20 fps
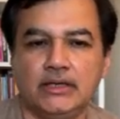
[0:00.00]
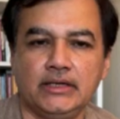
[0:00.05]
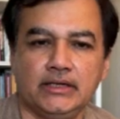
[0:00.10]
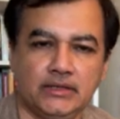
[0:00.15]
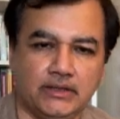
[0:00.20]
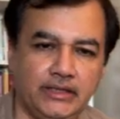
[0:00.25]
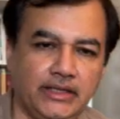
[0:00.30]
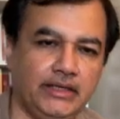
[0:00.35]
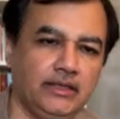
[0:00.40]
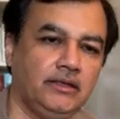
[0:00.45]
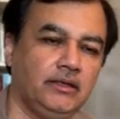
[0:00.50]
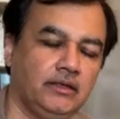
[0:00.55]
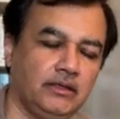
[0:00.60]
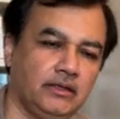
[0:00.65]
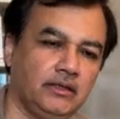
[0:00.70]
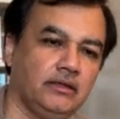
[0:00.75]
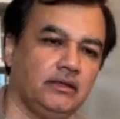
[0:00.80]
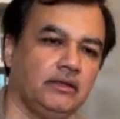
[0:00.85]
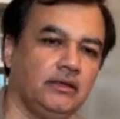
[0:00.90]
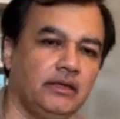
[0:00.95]
then
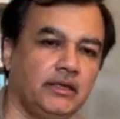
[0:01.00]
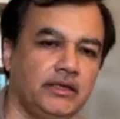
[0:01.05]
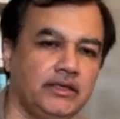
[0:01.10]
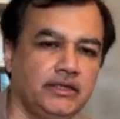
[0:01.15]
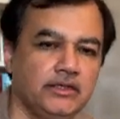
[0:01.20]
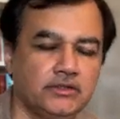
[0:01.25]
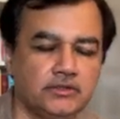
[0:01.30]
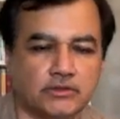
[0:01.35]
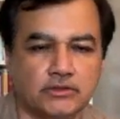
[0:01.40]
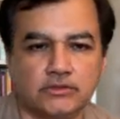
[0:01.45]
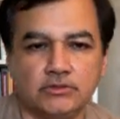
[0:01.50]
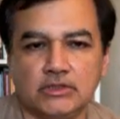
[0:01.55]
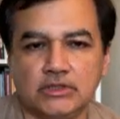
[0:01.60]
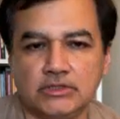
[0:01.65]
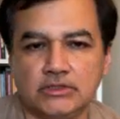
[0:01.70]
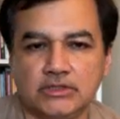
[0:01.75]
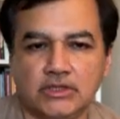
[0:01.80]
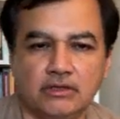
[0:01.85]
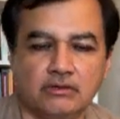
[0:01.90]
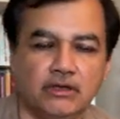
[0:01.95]
leads to the
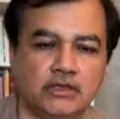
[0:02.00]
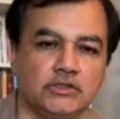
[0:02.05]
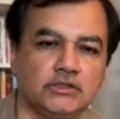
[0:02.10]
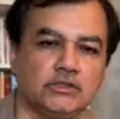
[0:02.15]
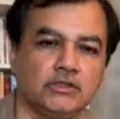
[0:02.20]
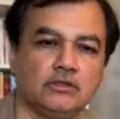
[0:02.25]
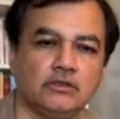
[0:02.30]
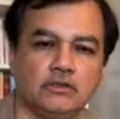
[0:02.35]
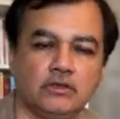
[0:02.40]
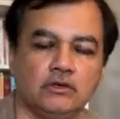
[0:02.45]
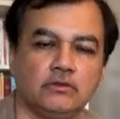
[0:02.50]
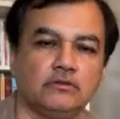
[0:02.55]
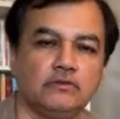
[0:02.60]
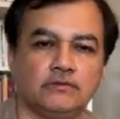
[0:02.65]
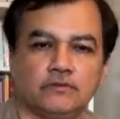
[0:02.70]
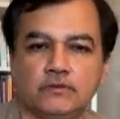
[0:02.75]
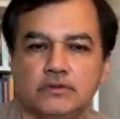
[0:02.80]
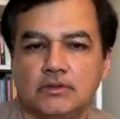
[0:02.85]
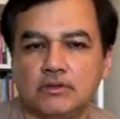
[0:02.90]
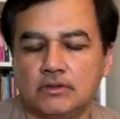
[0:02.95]
generation of
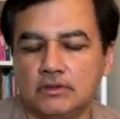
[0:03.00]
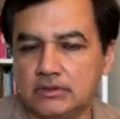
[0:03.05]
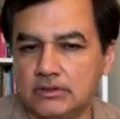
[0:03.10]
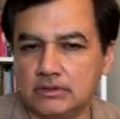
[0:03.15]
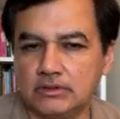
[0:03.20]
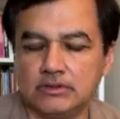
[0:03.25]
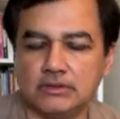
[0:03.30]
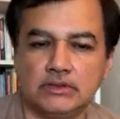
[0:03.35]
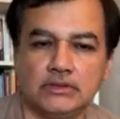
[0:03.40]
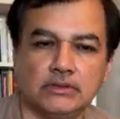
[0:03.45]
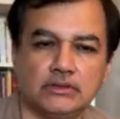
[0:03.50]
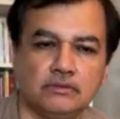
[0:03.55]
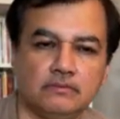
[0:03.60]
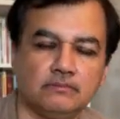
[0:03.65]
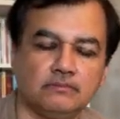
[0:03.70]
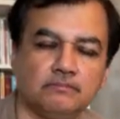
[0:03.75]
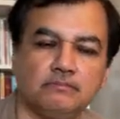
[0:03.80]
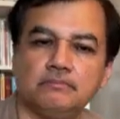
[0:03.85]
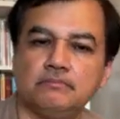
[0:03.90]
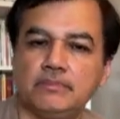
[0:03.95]

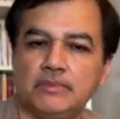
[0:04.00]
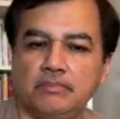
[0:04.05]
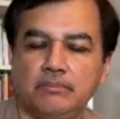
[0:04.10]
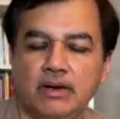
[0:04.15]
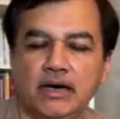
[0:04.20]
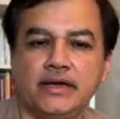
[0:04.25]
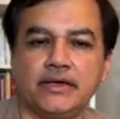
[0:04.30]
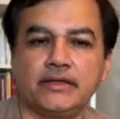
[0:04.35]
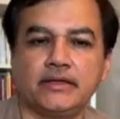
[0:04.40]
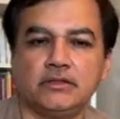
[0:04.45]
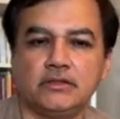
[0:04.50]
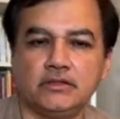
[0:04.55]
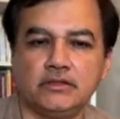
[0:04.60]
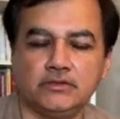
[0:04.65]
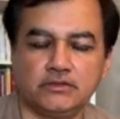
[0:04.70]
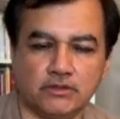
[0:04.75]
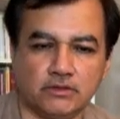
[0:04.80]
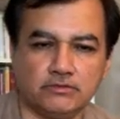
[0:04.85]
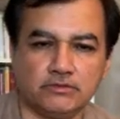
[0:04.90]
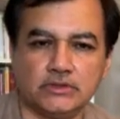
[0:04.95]
the particles
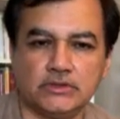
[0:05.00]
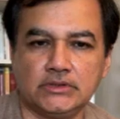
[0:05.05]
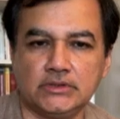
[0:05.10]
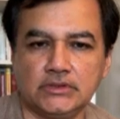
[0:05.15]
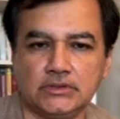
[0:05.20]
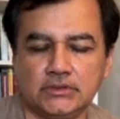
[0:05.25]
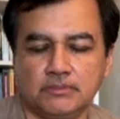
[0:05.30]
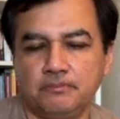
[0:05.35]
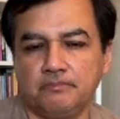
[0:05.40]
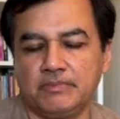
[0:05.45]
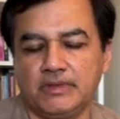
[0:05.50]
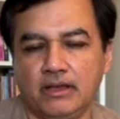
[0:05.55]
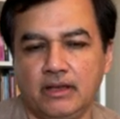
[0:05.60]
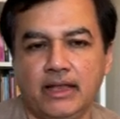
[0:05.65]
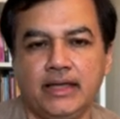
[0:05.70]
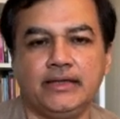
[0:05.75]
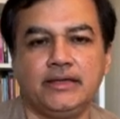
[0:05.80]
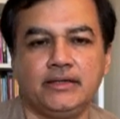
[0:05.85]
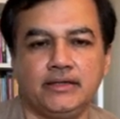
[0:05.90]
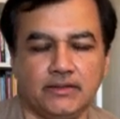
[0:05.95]
of the
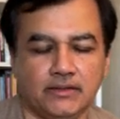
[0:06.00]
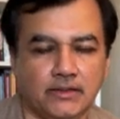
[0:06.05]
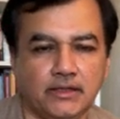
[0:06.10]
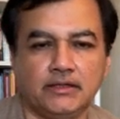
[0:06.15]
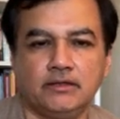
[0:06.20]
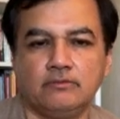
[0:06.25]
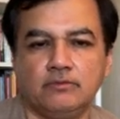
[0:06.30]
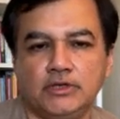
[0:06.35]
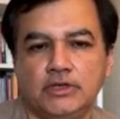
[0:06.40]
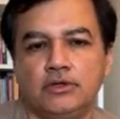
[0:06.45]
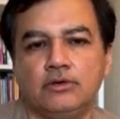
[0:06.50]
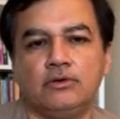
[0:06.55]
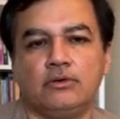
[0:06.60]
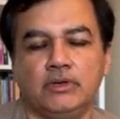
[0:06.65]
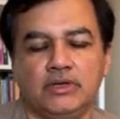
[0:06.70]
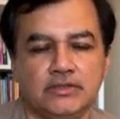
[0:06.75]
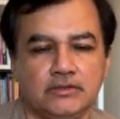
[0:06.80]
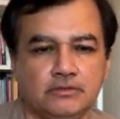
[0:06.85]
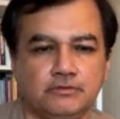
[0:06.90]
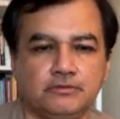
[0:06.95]
light that we know
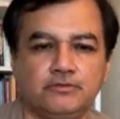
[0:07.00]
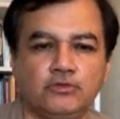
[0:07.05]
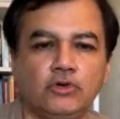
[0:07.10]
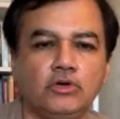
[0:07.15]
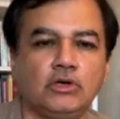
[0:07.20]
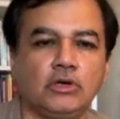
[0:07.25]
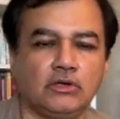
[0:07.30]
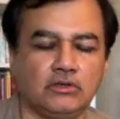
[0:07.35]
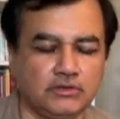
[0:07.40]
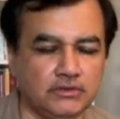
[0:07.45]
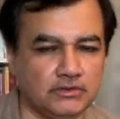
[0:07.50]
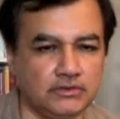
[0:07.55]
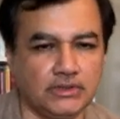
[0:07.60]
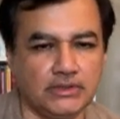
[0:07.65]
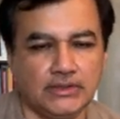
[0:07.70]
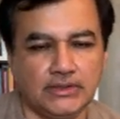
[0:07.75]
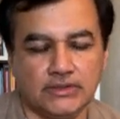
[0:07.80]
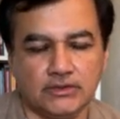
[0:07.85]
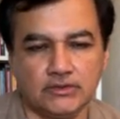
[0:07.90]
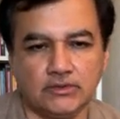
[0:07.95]
as photons.
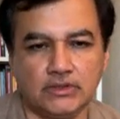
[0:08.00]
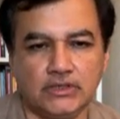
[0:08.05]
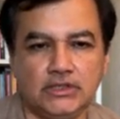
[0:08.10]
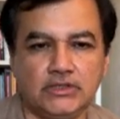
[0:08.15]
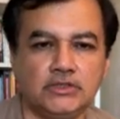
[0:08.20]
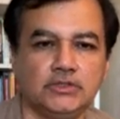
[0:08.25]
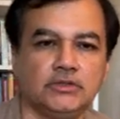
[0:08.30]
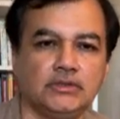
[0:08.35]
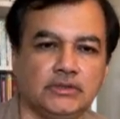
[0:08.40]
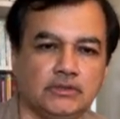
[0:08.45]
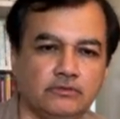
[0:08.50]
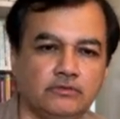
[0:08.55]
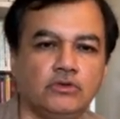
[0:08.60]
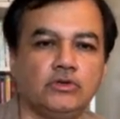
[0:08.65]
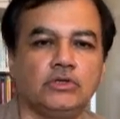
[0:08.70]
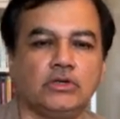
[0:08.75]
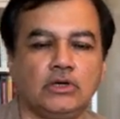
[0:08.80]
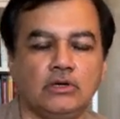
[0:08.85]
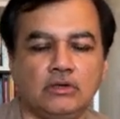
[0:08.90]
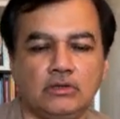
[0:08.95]
So each
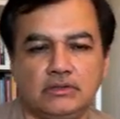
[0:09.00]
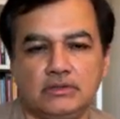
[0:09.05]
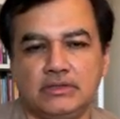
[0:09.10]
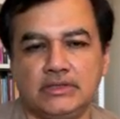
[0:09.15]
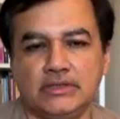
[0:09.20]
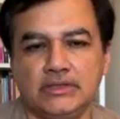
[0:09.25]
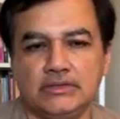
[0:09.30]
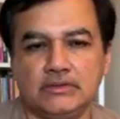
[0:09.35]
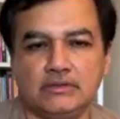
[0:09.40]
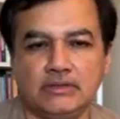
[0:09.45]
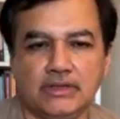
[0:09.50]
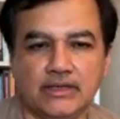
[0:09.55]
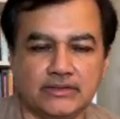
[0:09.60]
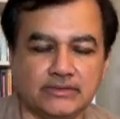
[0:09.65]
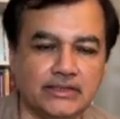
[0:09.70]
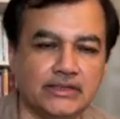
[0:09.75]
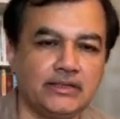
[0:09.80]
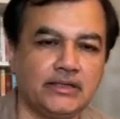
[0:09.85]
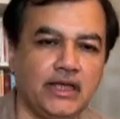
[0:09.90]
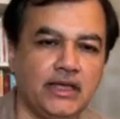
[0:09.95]
photon is an
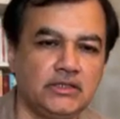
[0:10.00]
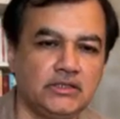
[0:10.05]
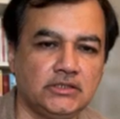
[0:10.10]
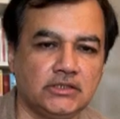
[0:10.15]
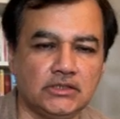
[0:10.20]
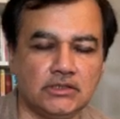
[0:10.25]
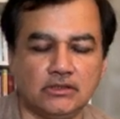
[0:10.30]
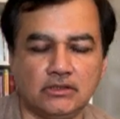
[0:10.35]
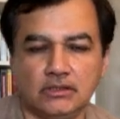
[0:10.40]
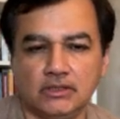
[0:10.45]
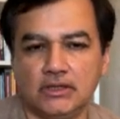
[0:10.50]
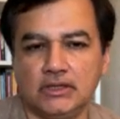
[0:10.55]
excitation